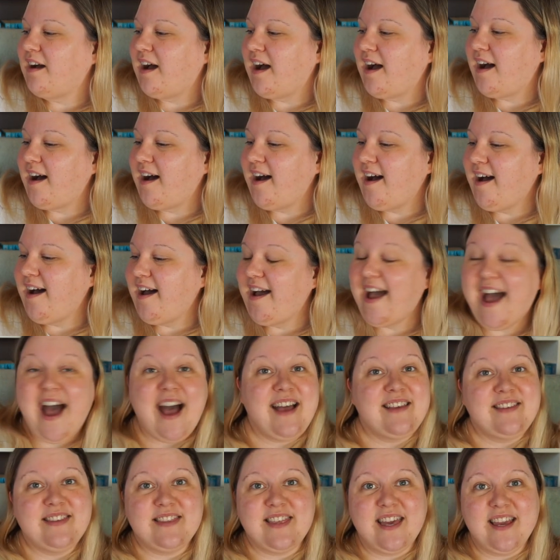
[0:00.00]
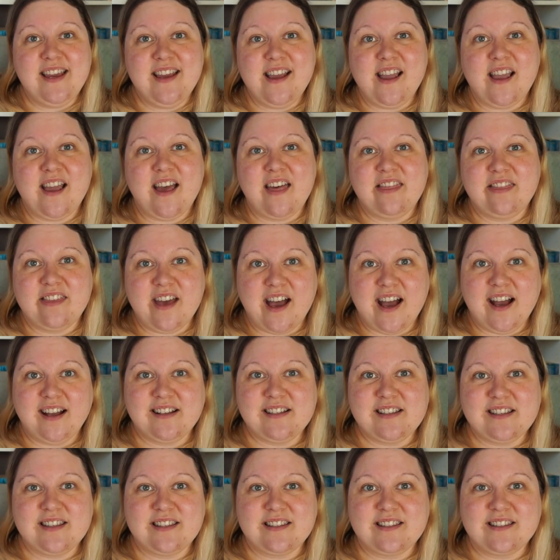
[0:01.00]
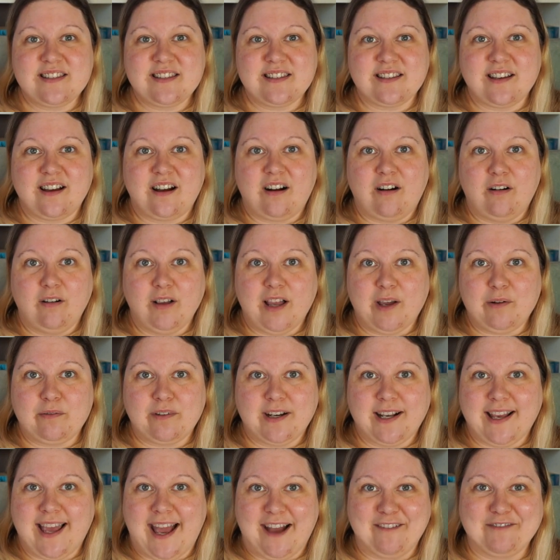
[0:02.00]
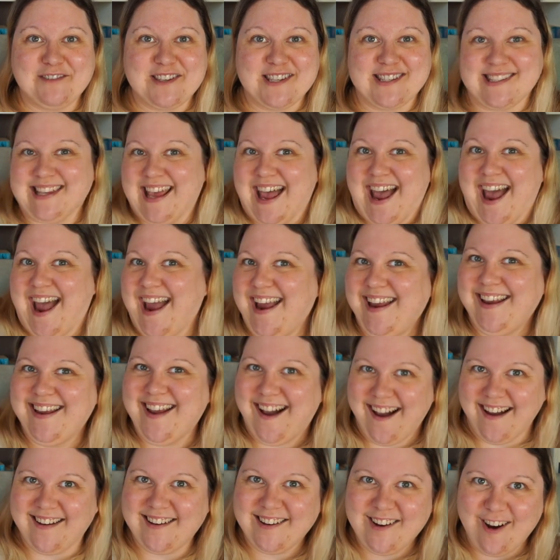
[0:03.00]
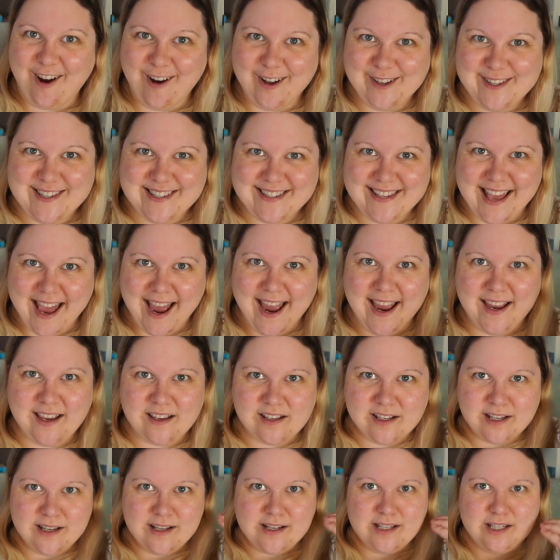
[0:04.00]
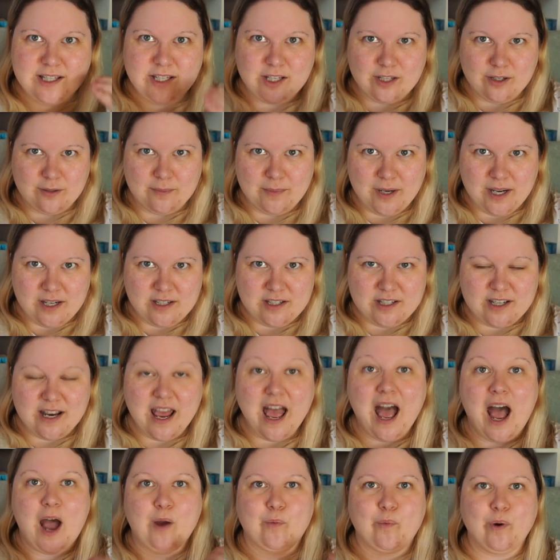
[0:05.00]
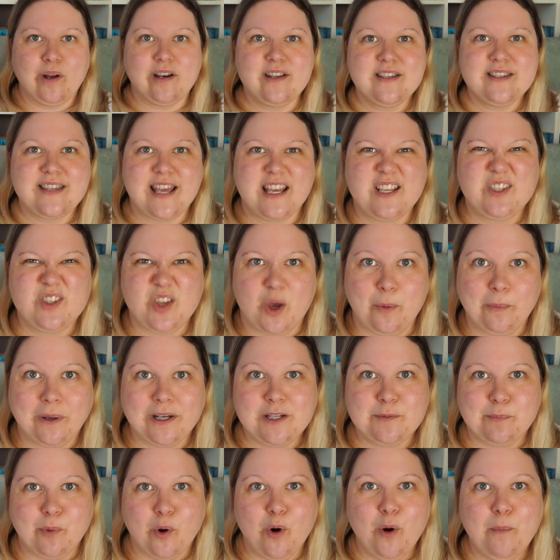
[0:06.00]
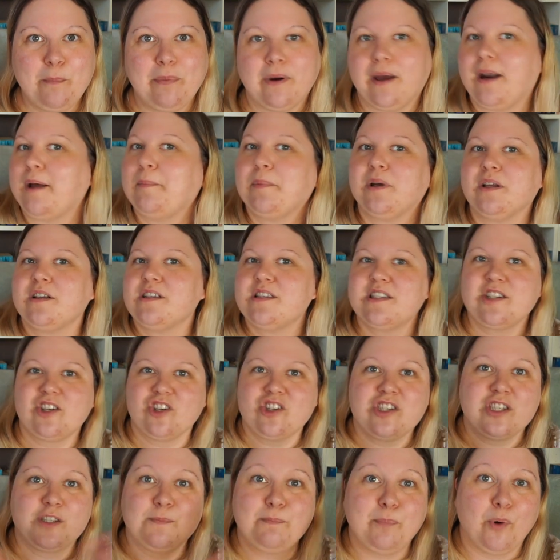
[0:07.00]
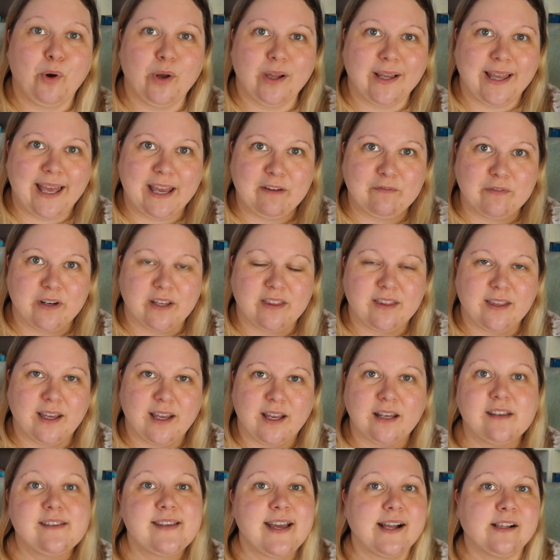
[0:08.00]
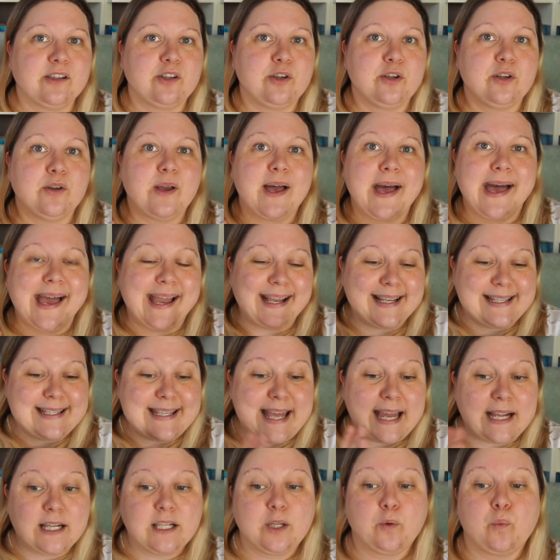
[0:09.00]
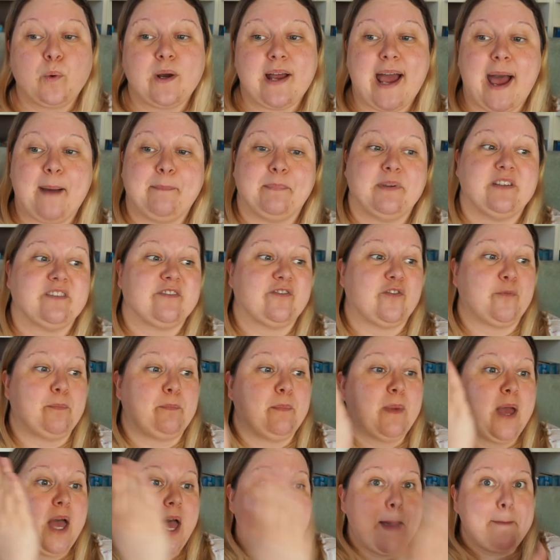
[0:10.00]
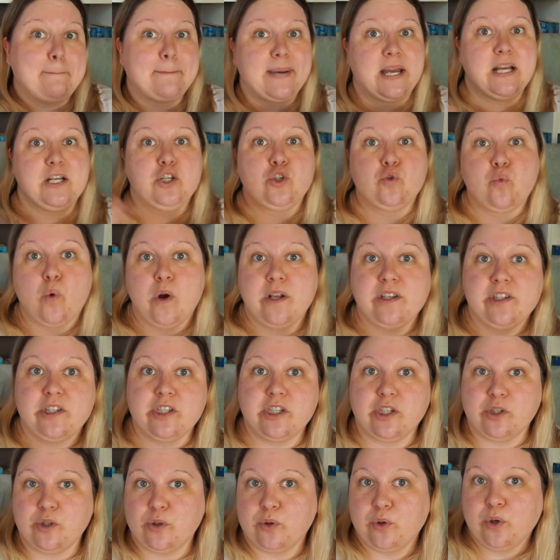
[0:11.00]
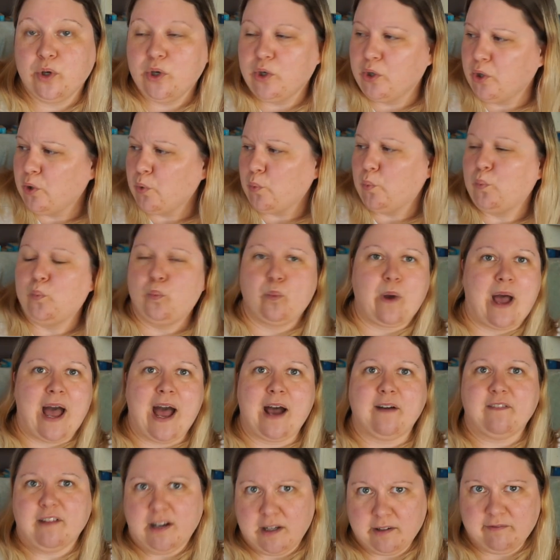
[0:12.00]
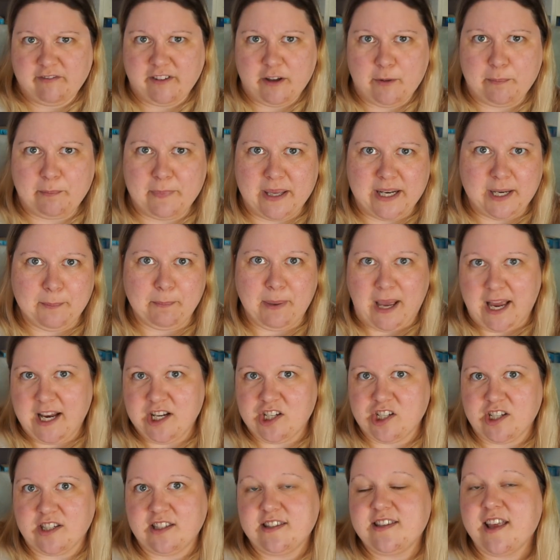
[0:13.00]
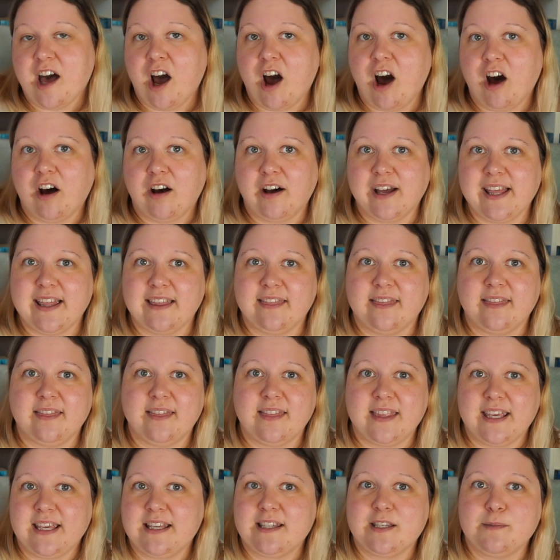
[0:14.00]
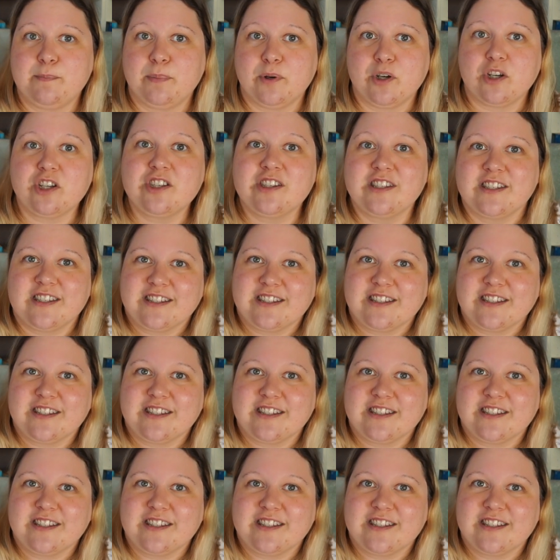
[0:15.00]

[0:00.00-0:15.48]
uh, I think that's all I really have to say I can't say too much I want to say so much more but I'm gonna just spoil everything and tell you exactly what happens from page one to however many pages there are in these books